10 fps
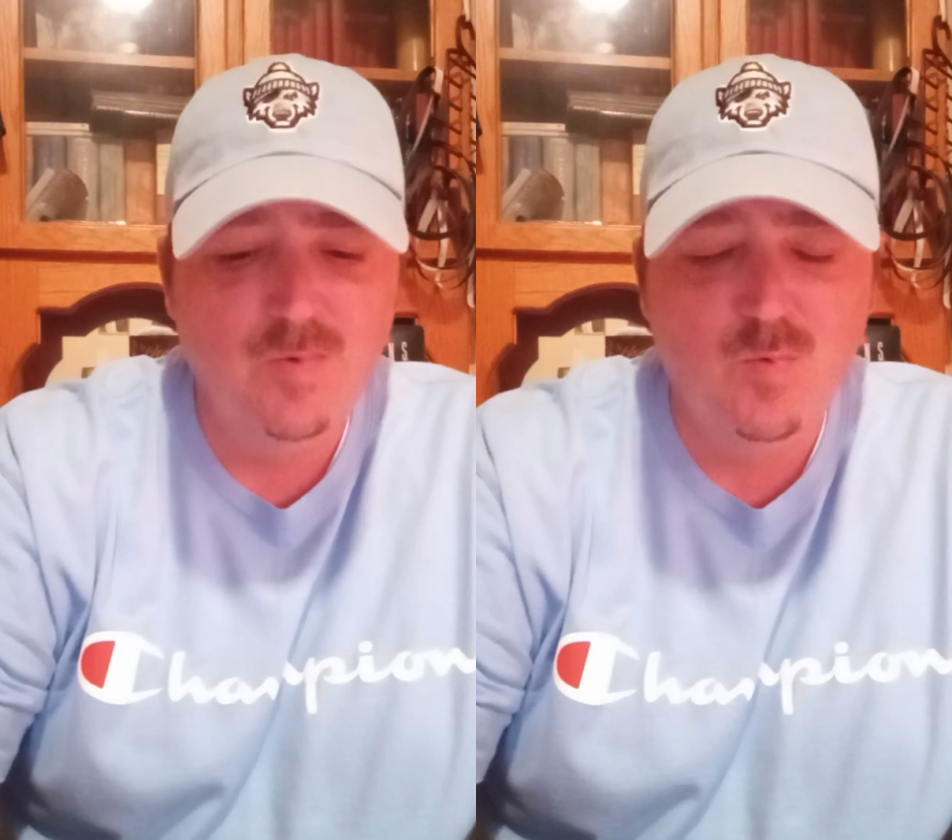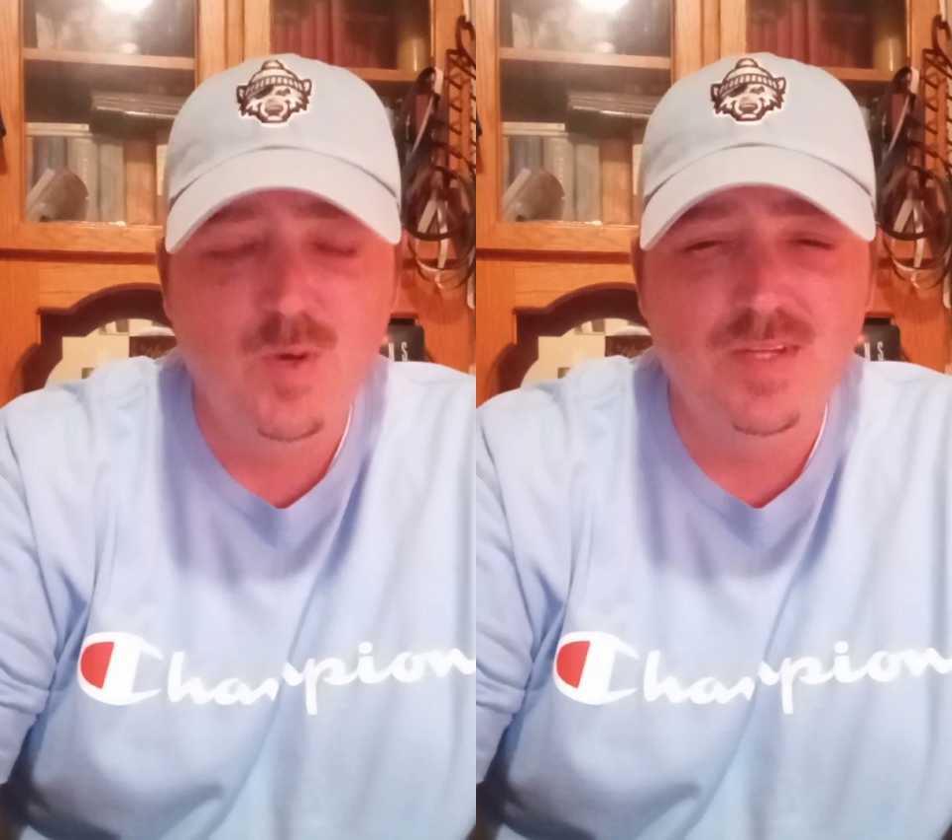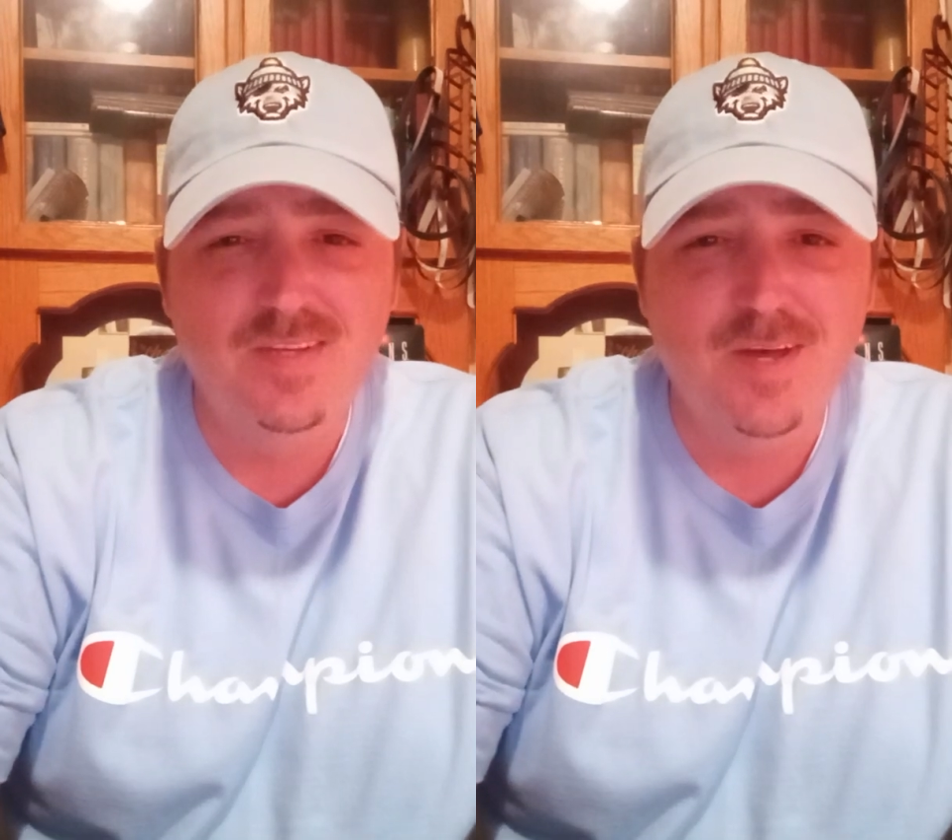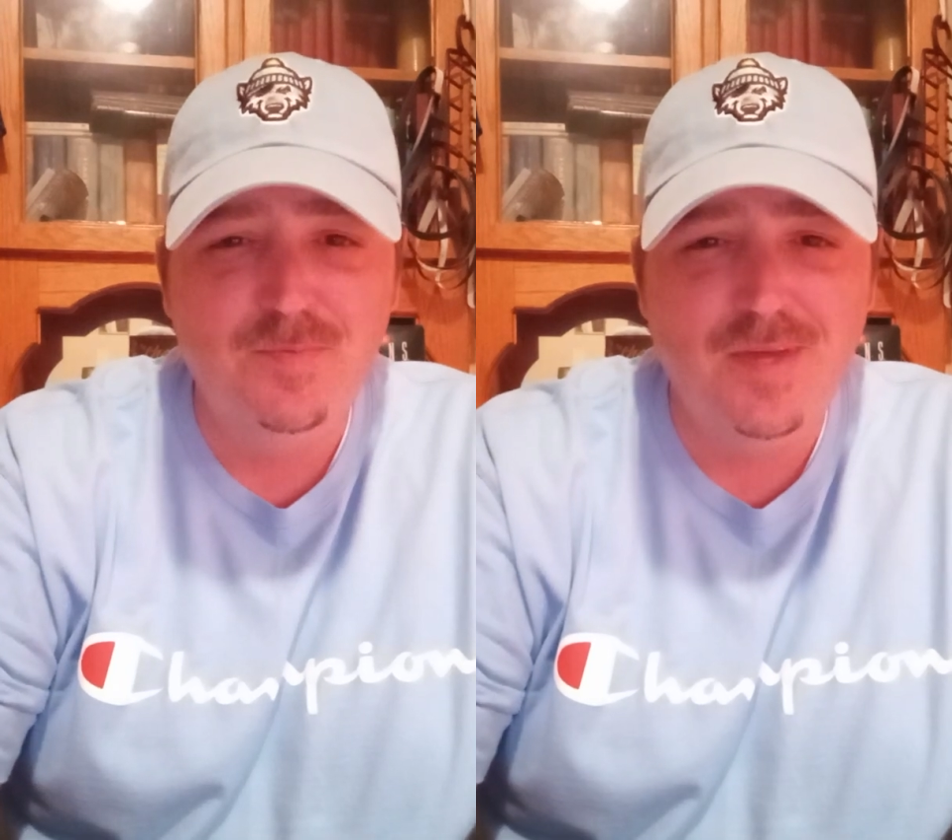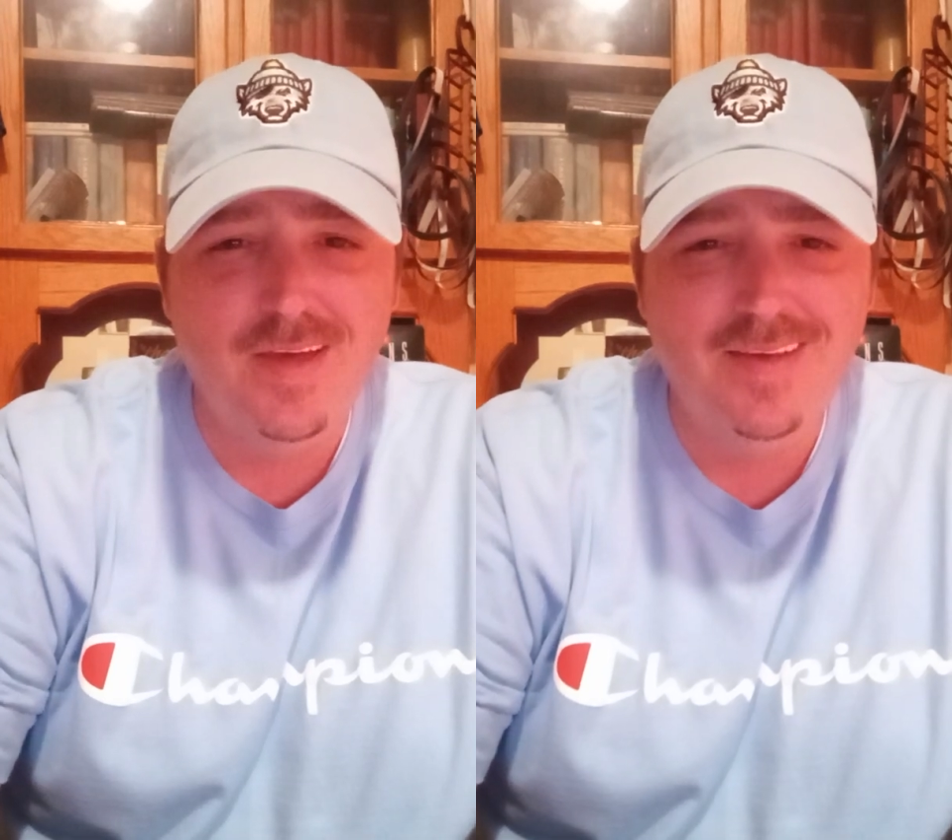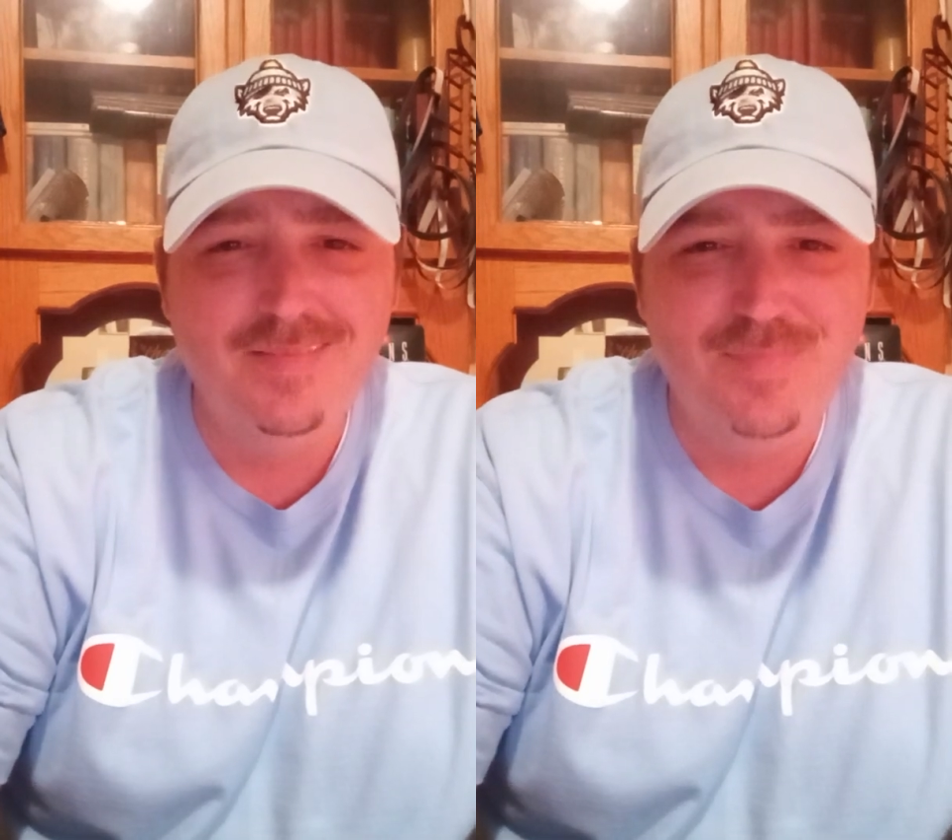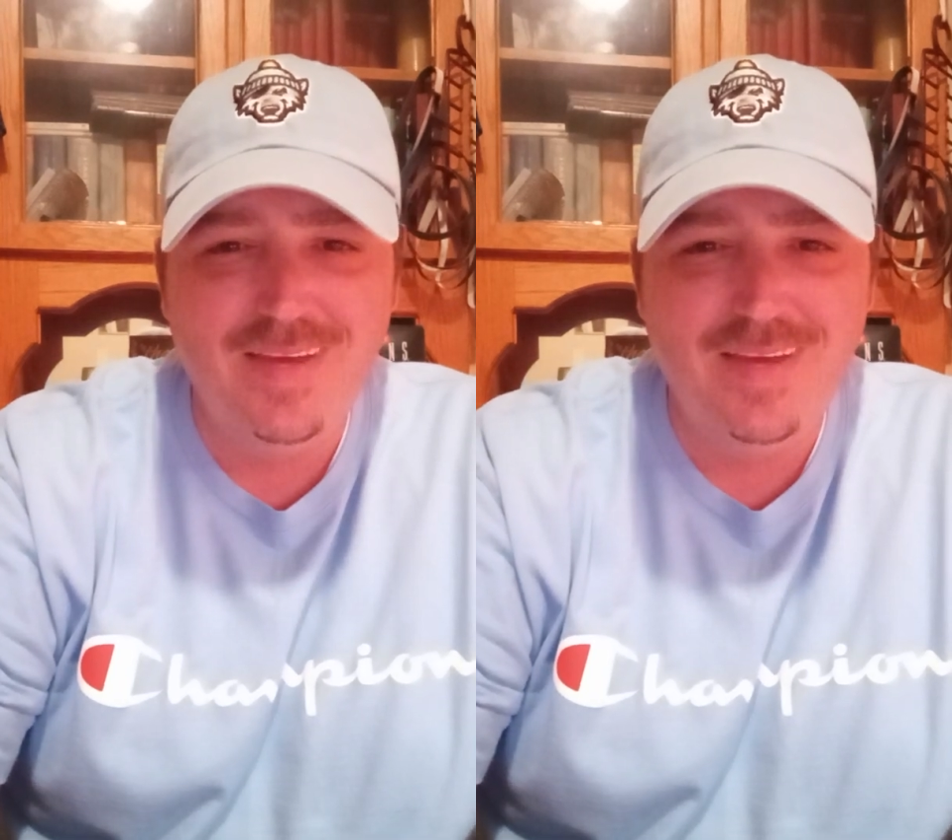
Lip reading: What's up, gang?